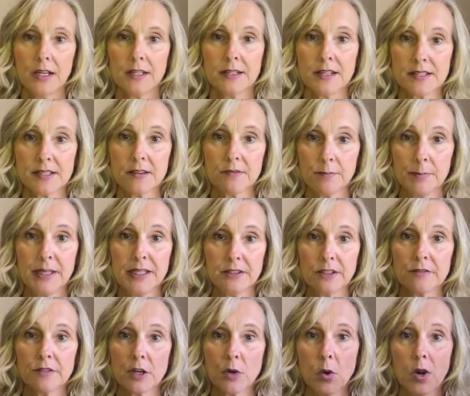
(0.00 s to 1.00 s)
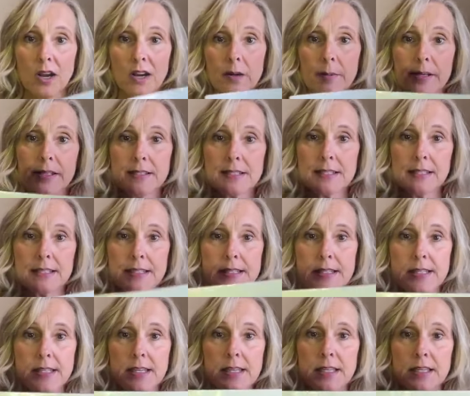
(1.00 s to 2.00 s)
Does it meet the requirements? Let's
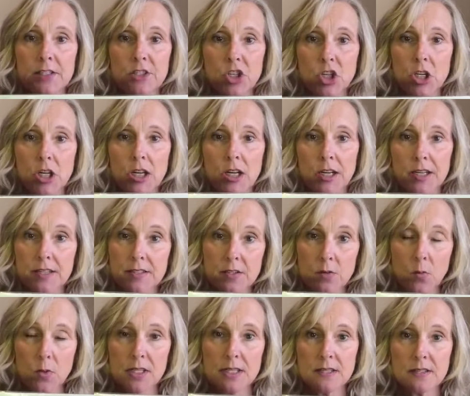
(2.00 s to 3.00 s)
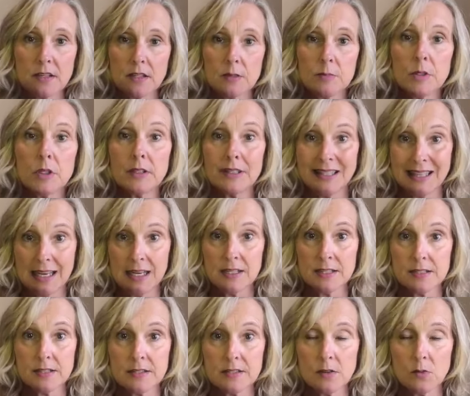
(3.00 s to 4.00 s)
see. Jog, is it one syllable?
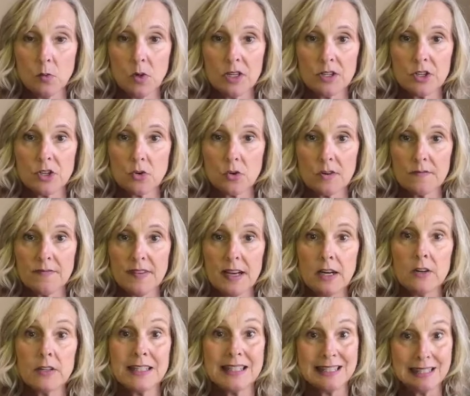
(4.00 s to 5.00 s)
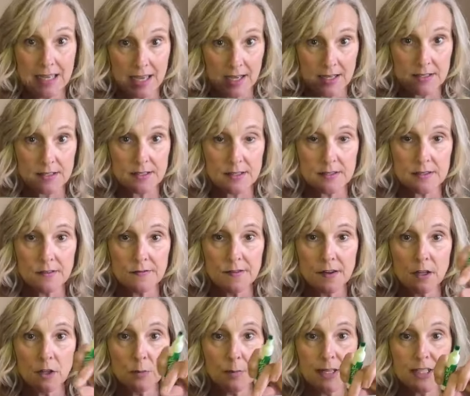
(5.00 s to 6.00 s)
Yes. Is it one short vowel? Yes. Is it
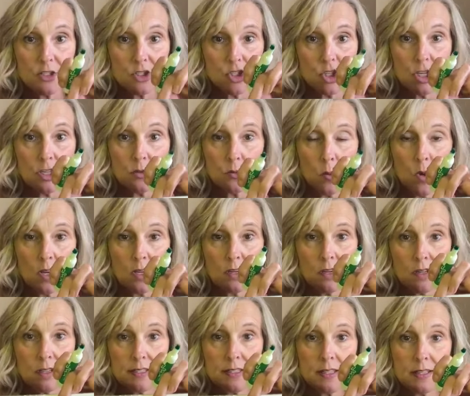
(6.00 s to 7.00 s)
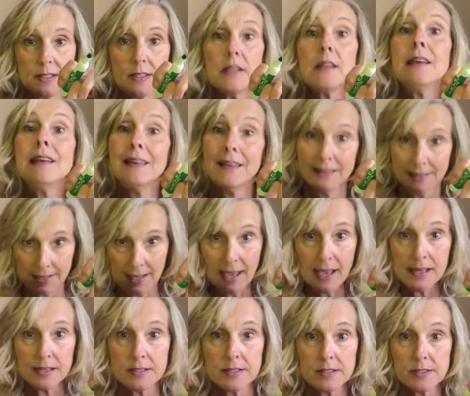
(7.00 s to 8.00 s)
followed by just one consonant?
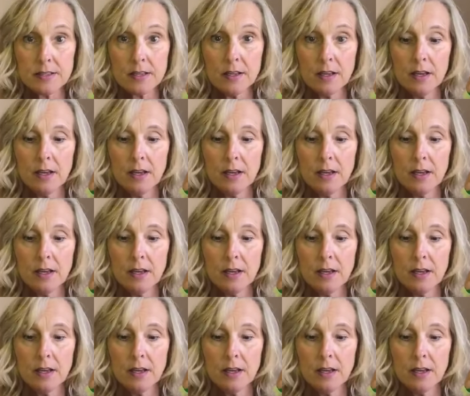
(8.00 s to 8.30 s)
Yes.